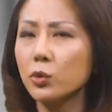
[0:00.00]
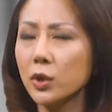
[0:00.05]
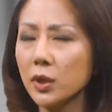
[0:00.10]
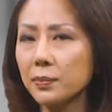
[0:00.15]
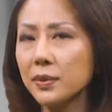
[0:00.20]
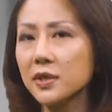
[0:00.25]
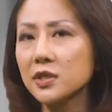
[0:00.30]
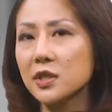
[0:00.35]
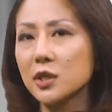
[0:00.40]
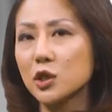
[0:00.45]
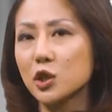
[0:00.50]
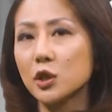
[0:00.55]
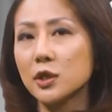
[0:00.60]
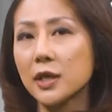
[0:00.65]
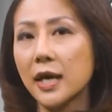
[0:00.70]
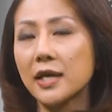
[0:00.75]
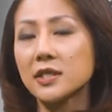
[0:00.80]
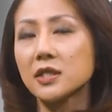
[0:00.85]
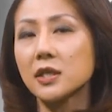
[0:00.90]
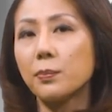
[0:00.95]

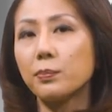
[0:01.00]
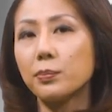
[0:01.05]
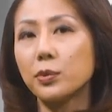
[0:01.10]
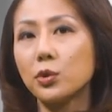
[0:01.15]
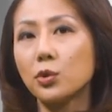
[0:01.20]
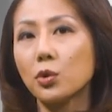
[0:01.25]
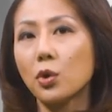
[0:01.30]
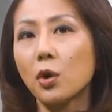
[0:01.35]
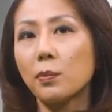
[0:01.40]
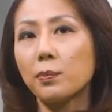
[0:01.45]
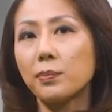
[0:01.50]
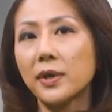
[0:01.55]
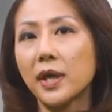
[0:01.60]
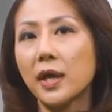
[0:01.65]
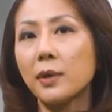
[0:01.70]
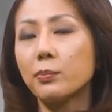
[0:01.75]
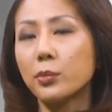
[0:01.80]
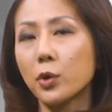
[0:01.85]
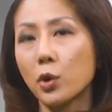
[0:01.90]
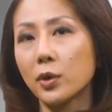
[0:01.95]
repositioned as a
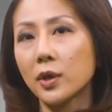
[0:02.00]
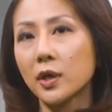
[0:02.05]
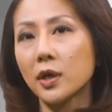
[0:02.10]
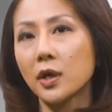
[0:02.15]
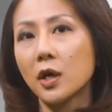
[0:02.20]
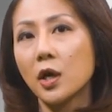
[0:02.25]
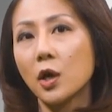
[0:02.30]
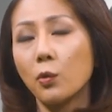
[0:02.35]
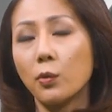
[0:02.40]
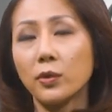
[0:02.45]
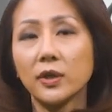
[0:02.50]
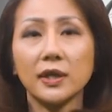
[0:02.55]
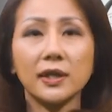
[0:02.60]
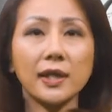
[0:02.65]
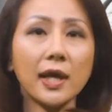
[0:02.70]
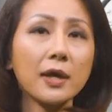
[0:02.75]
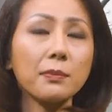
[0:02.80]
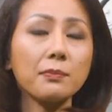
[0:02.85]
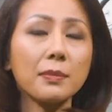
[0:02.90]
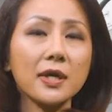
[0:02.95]
pure-play broker with a
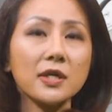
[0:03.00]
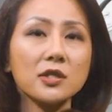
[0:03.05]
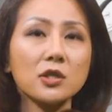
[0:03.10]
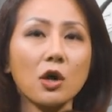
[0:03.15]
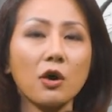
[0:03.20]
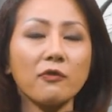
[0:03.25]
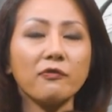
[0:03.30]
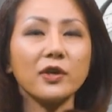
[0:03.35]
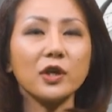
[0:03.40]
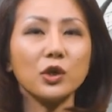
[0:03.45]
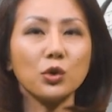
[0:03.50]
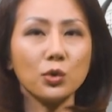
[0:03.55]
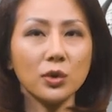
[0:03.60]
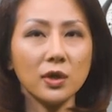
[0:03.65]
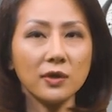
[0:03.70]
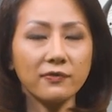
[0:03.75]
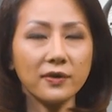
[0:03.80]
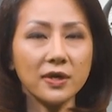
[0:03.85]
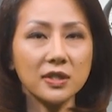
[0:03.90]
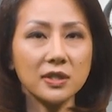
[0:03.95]
client base of a
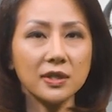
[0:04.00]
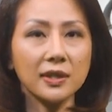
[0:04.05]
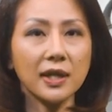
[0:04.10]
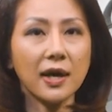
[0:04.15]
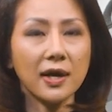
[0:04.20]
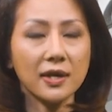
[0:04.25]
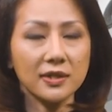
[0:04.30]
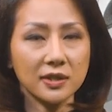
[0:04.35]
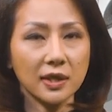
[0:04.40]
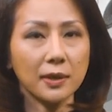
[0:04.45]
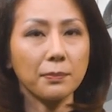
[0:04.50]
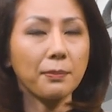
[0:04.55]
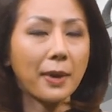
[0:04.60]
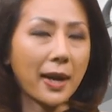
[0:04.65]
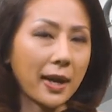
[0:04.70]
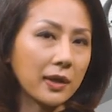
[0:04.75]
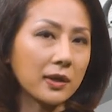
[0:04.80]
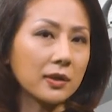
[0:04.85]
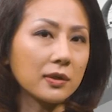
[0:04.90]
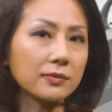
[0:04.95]
universal ASEAN
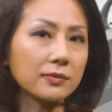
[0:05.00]
bank.